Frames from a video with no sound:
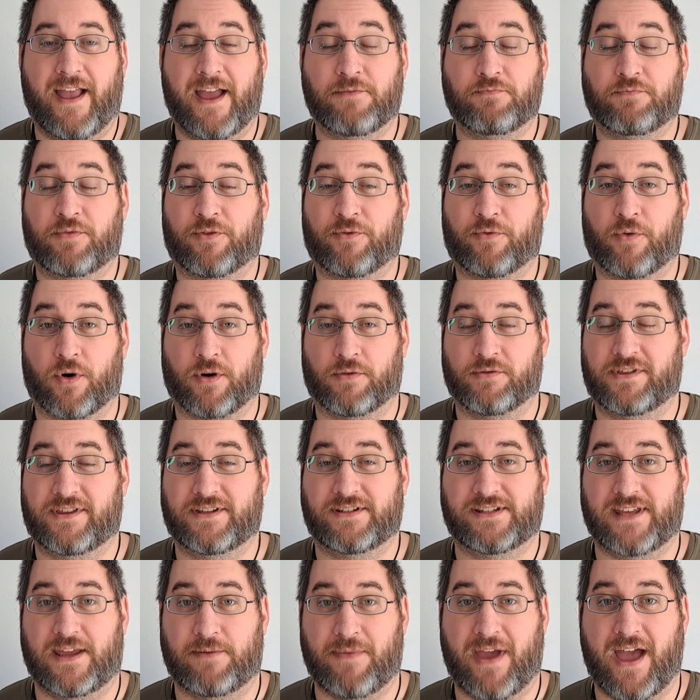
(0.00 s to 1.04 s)
and performed
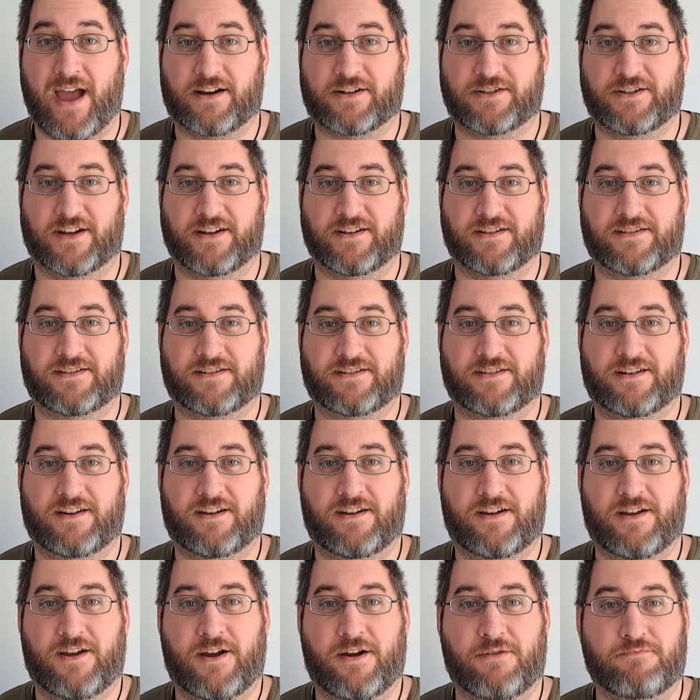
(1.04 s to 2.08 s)
the same actions,
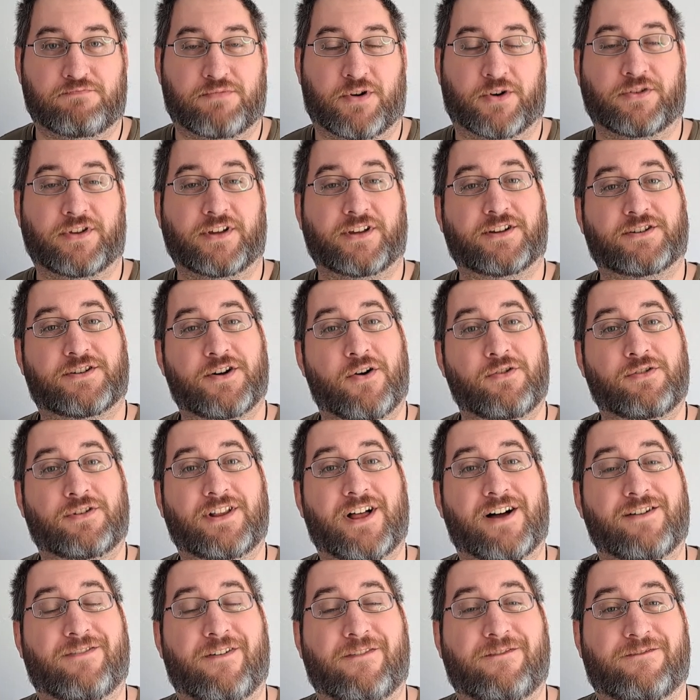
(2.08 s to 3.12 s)
birthing a
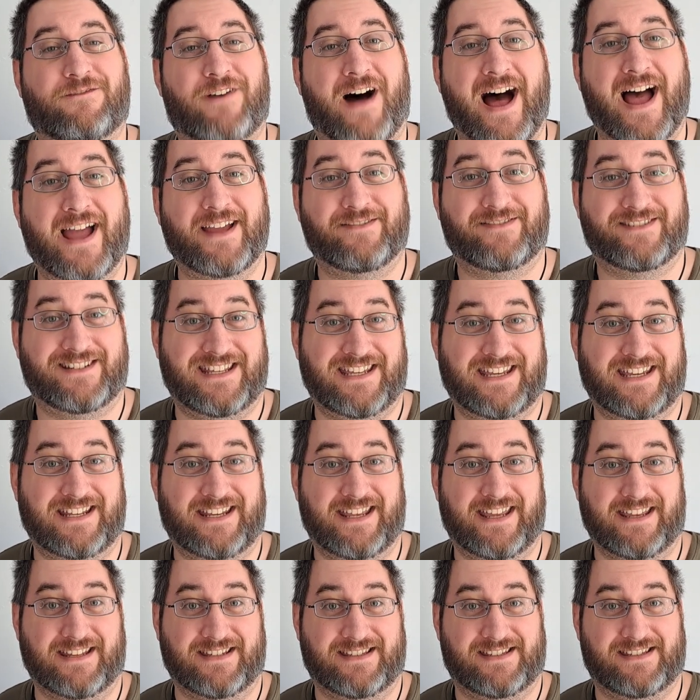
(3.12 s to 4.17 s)
total of five
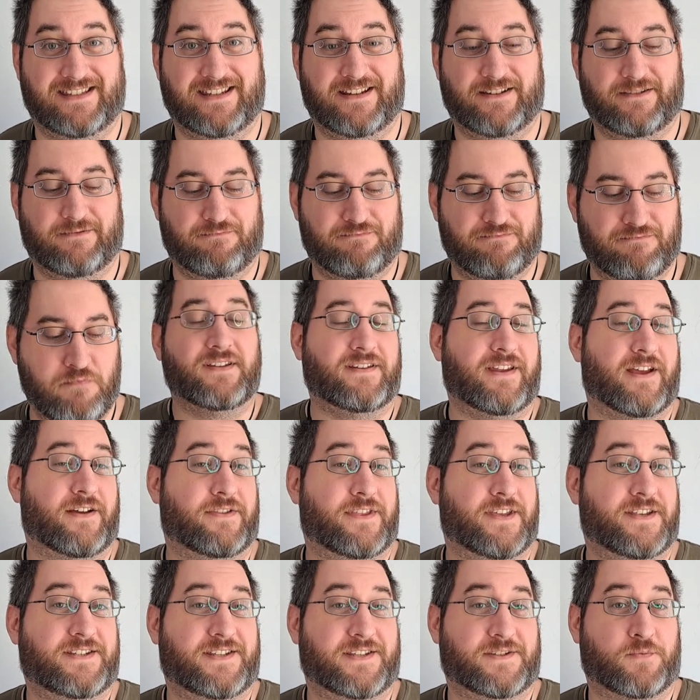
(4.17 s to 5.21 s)
deities. Now
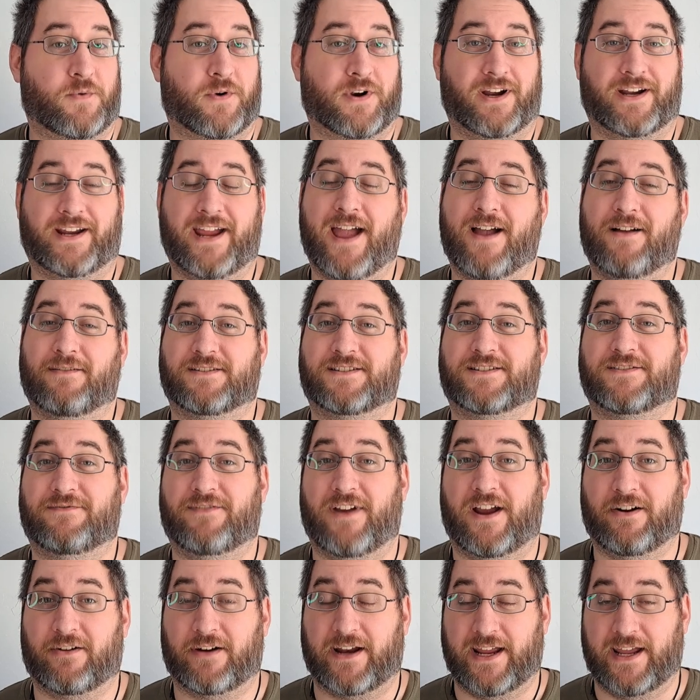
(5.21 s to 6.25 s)
this is where accounts
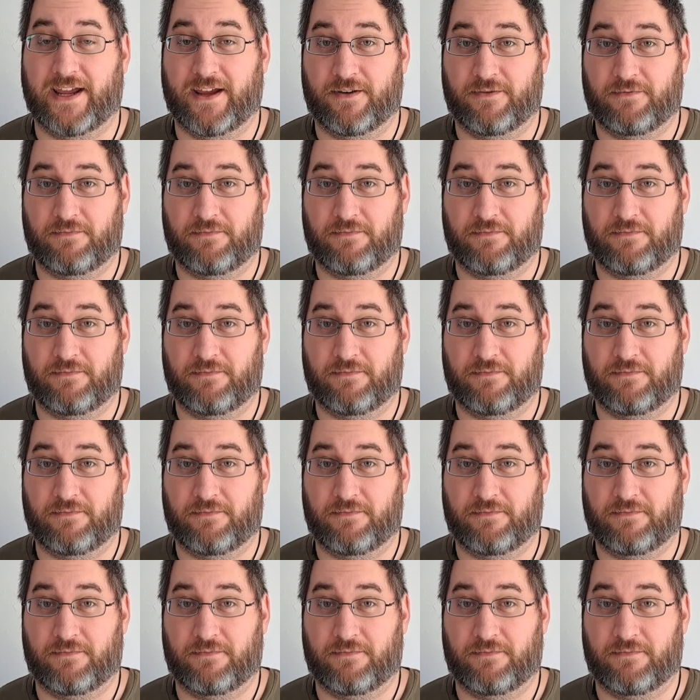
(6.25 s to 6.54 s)
vary.